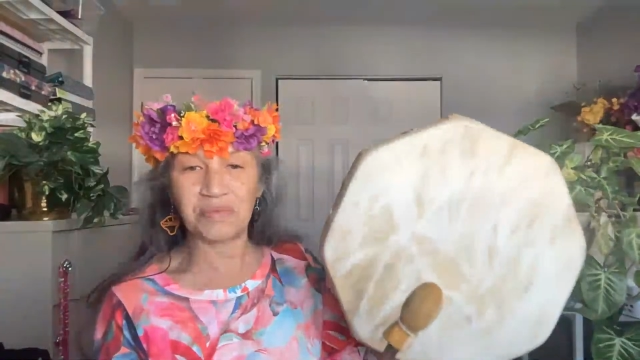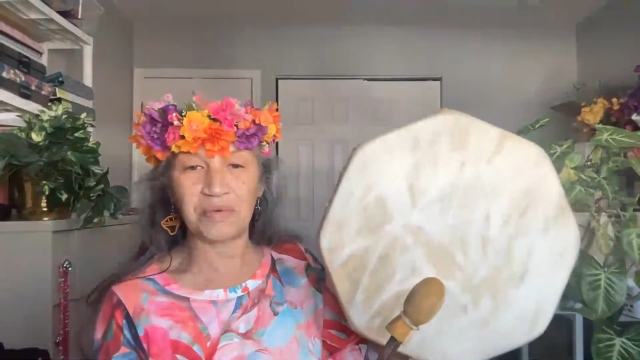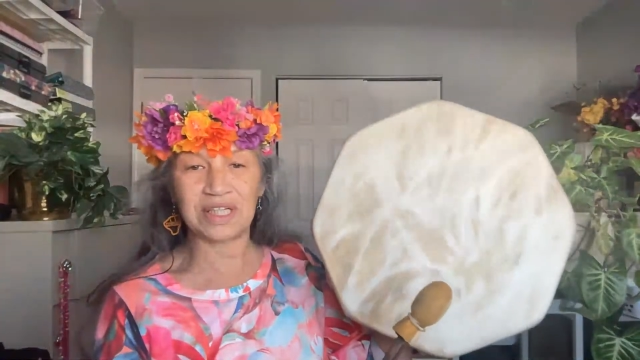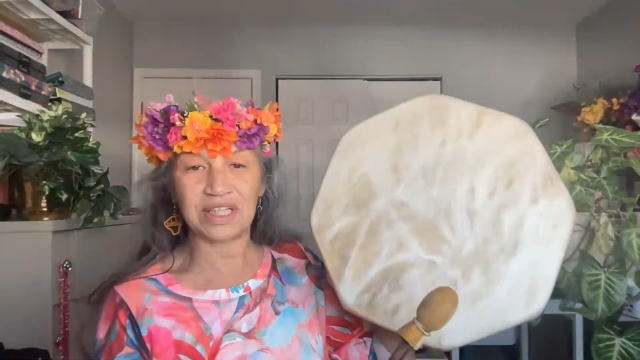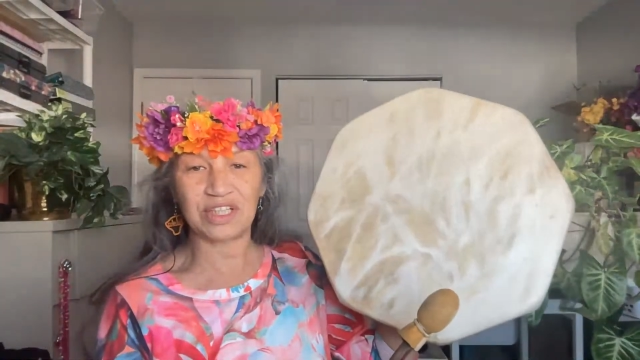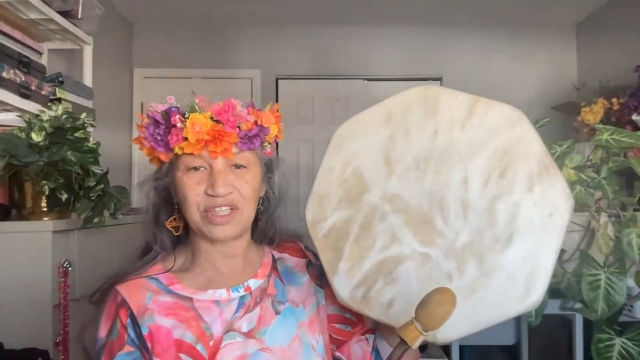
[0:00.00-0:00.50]

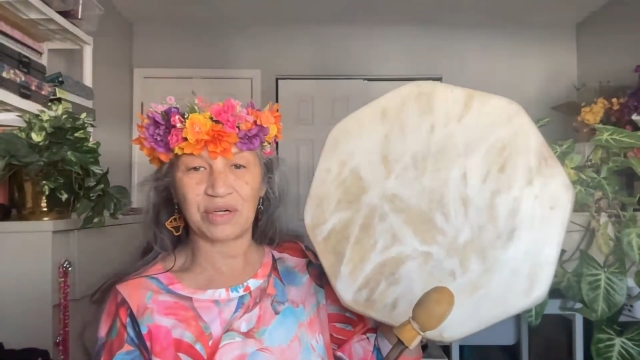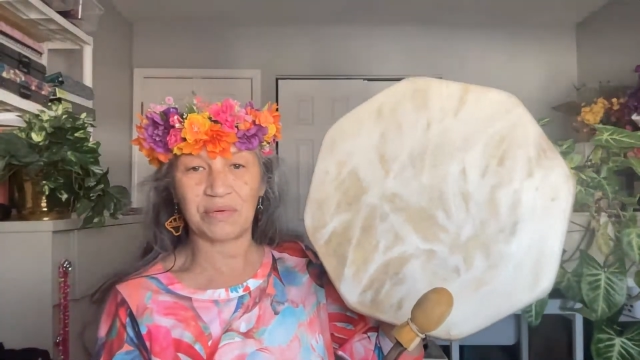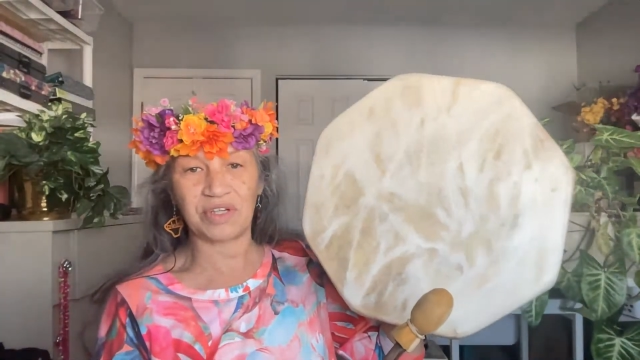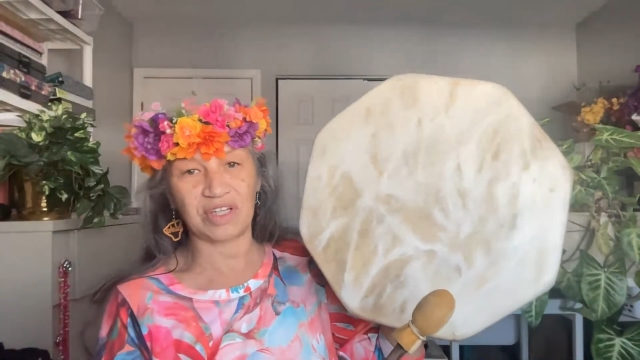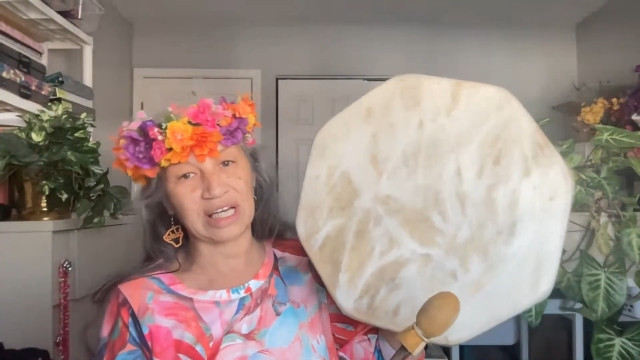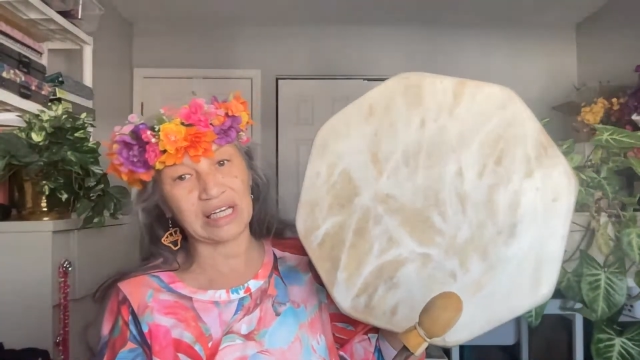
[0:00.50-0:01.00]
wanted to share
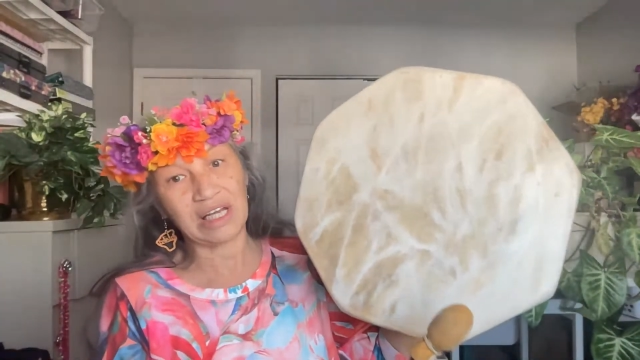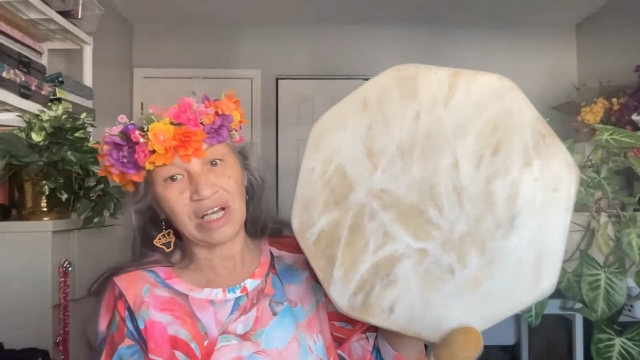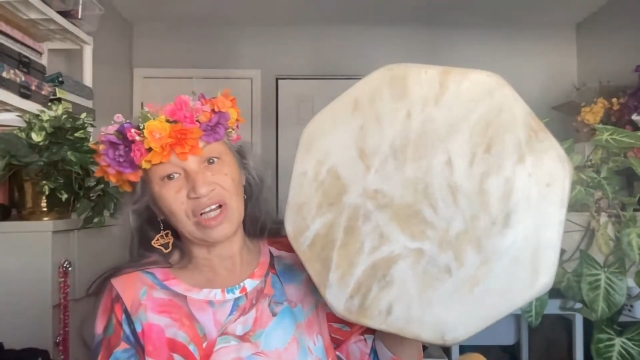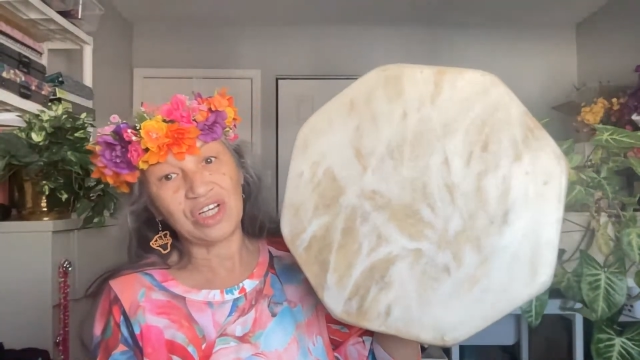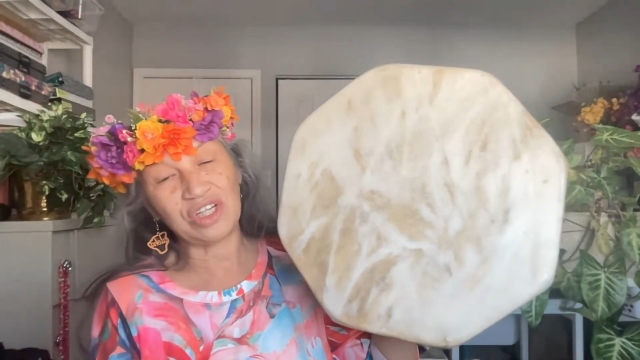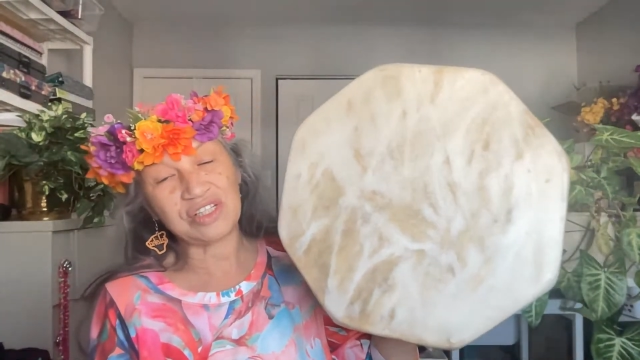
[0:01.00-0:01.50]
with you, like,
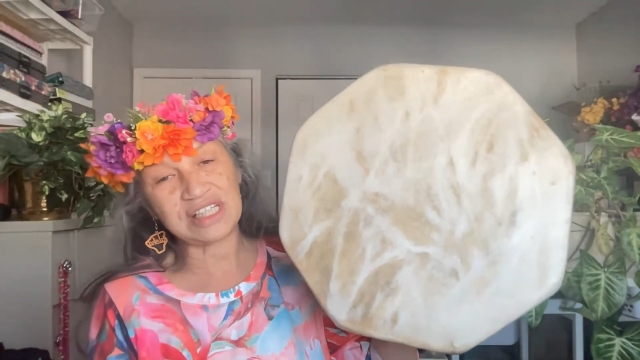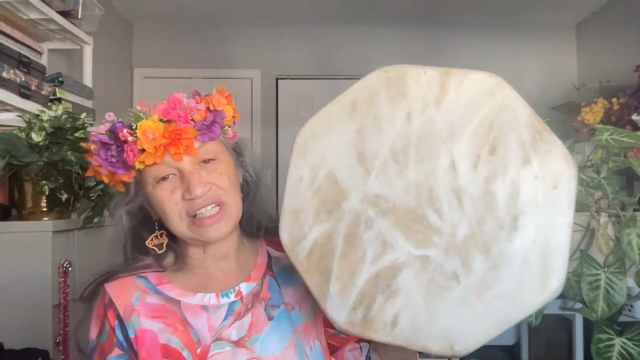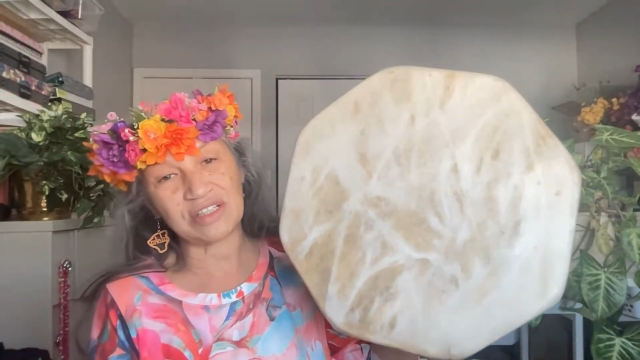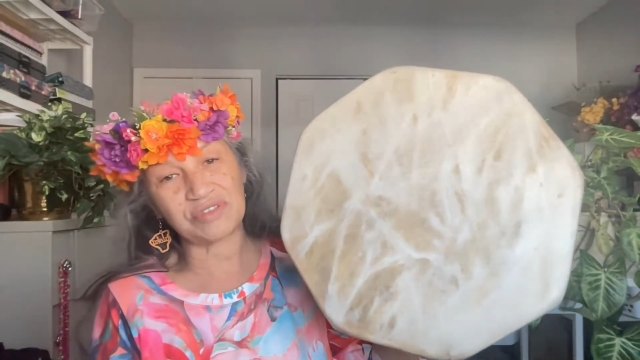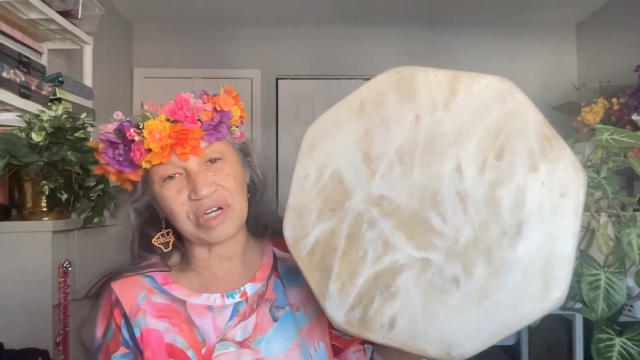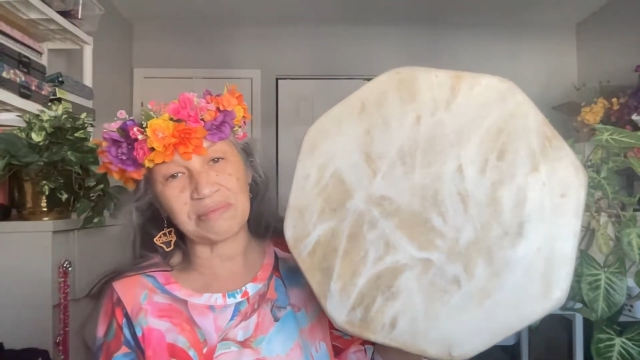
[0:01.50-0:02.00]
you see
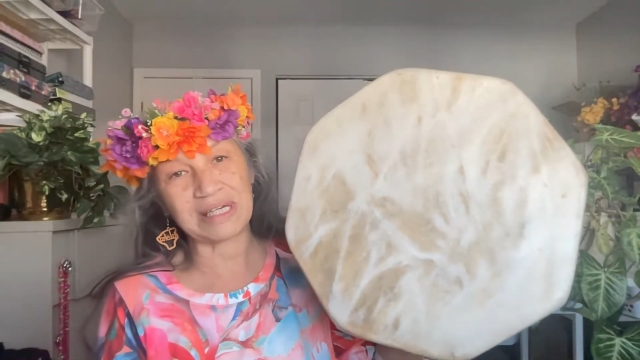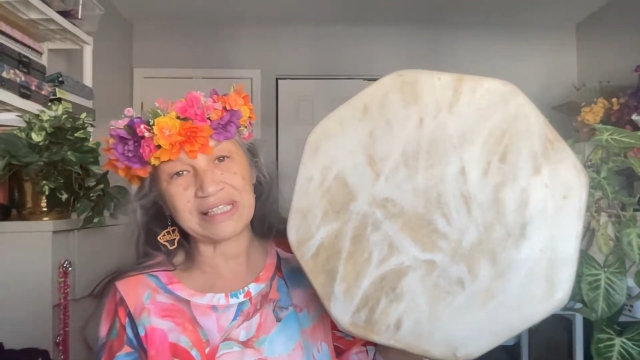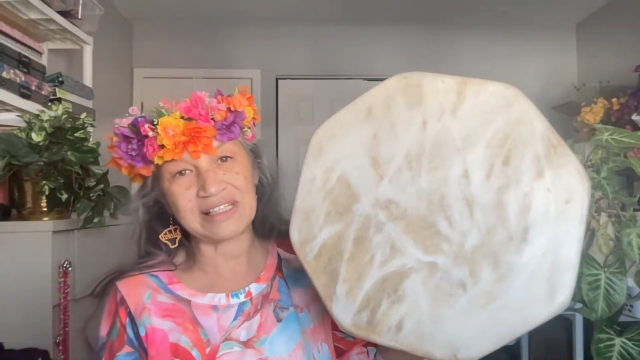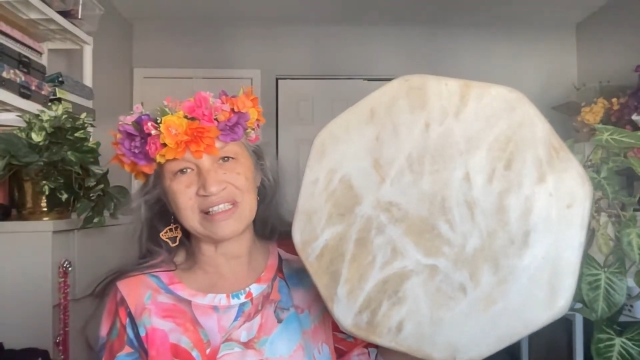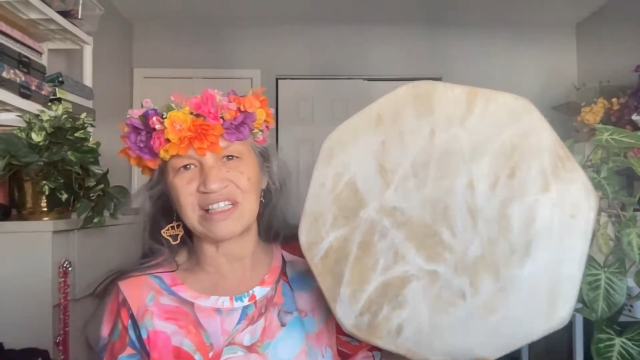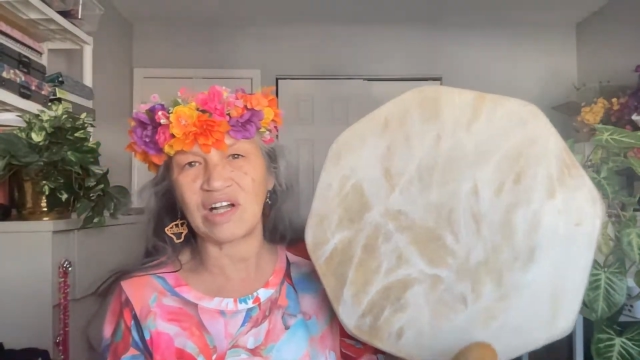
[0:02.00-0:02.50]
the drum like
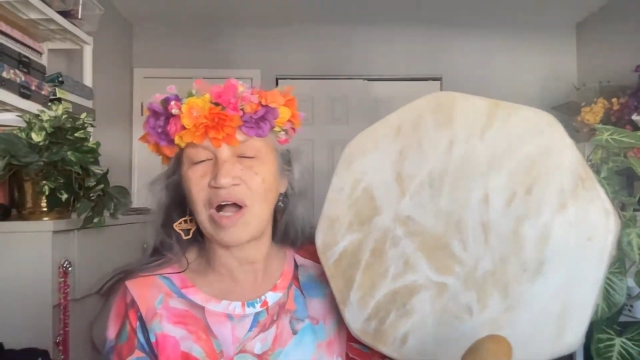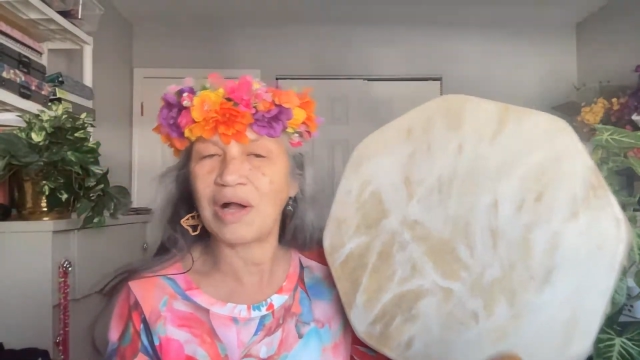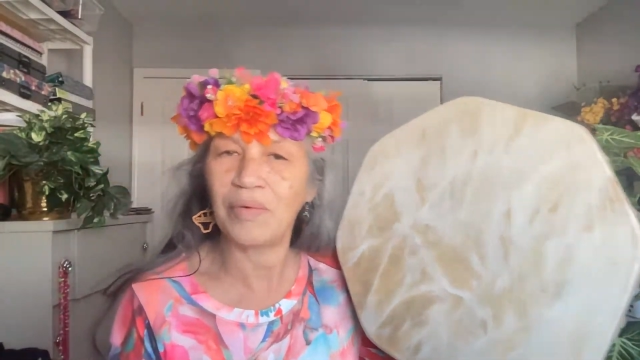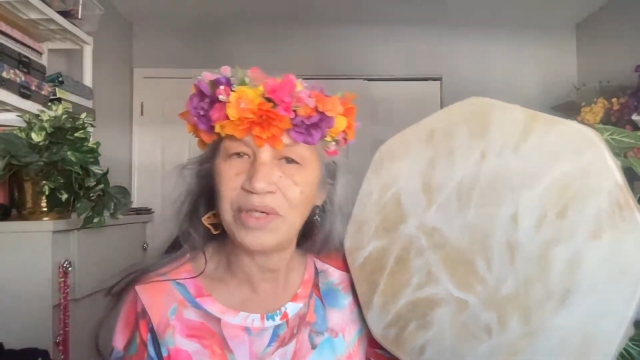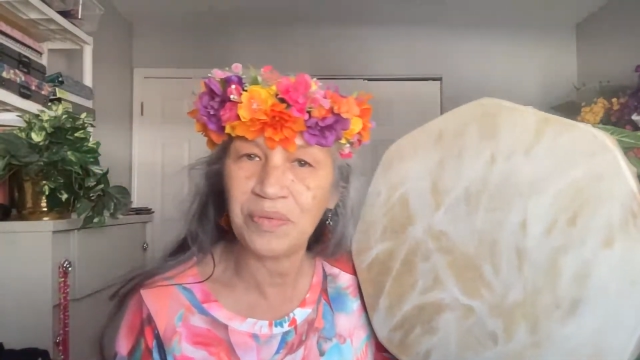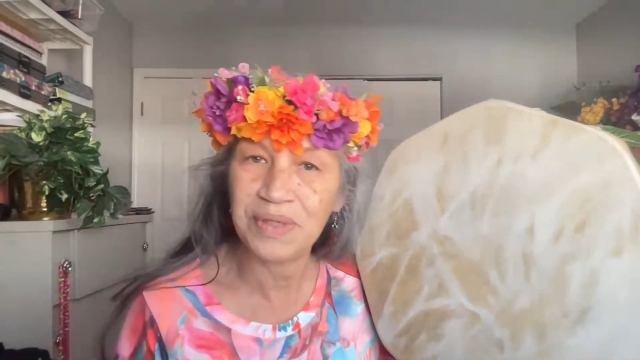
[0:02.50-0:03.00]
this and go, I
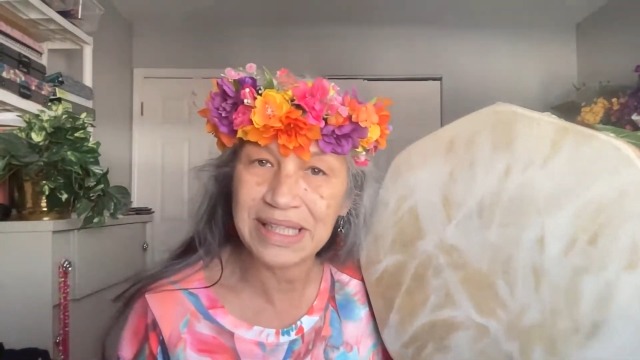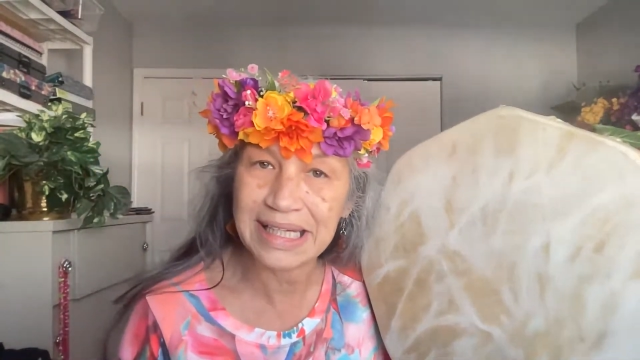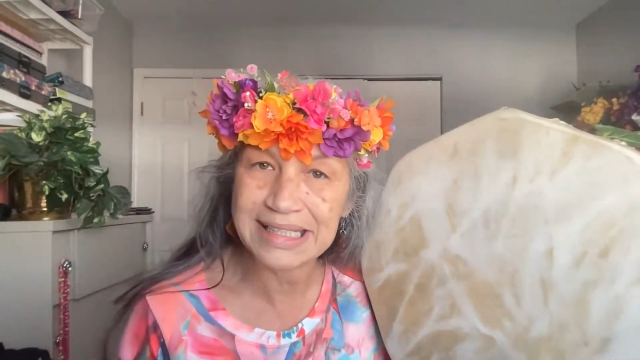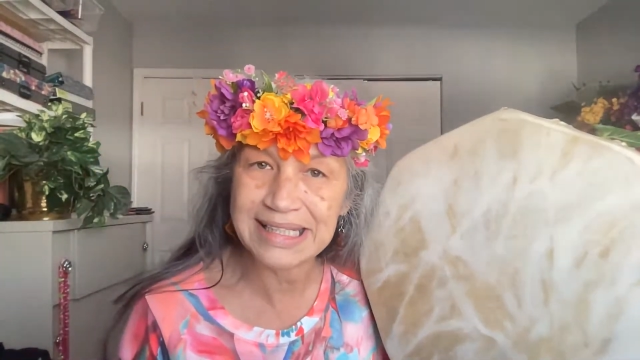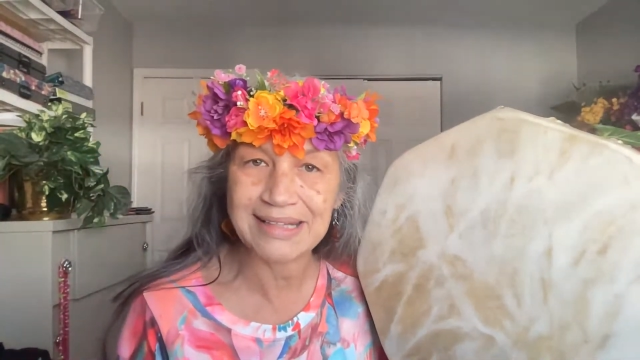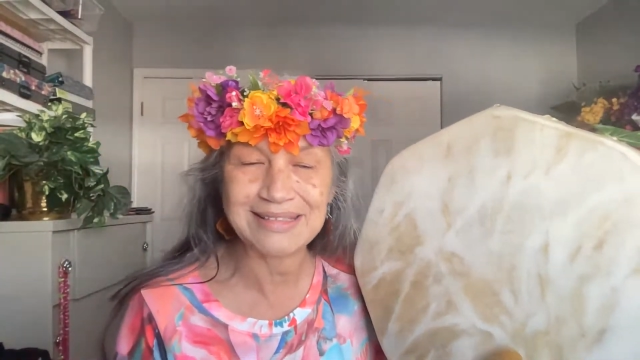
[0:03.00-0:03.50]
wonder what
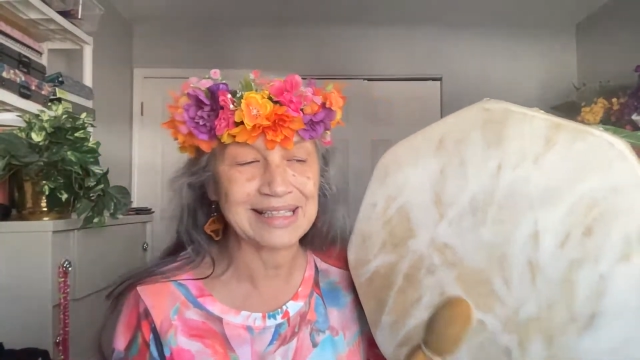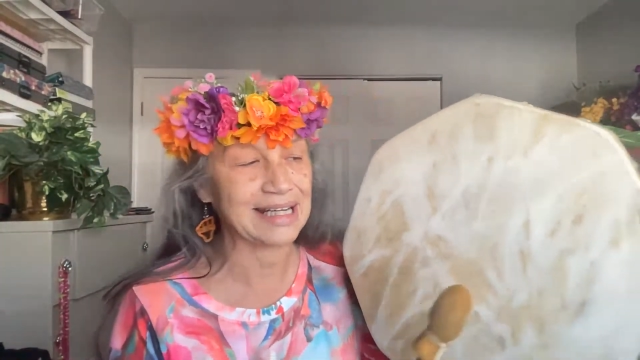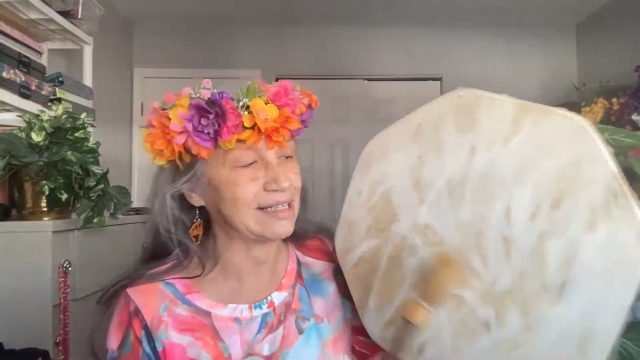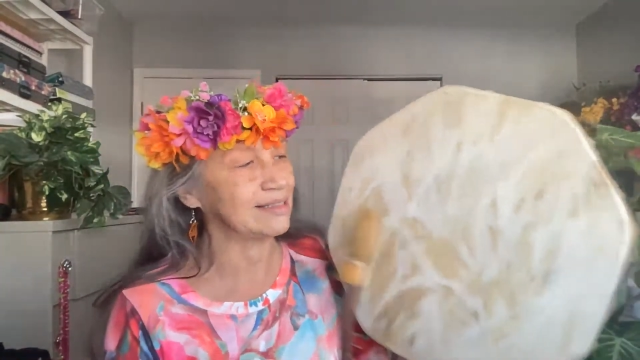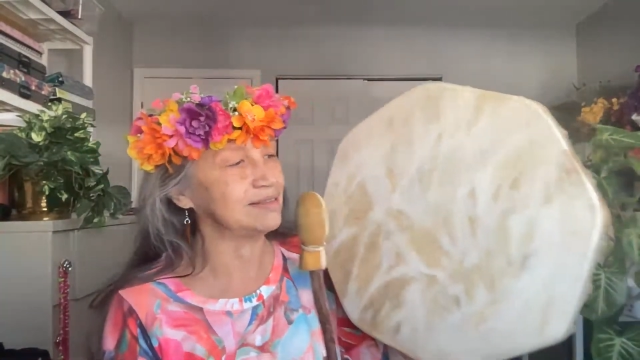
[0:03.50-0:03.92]
that sounds like.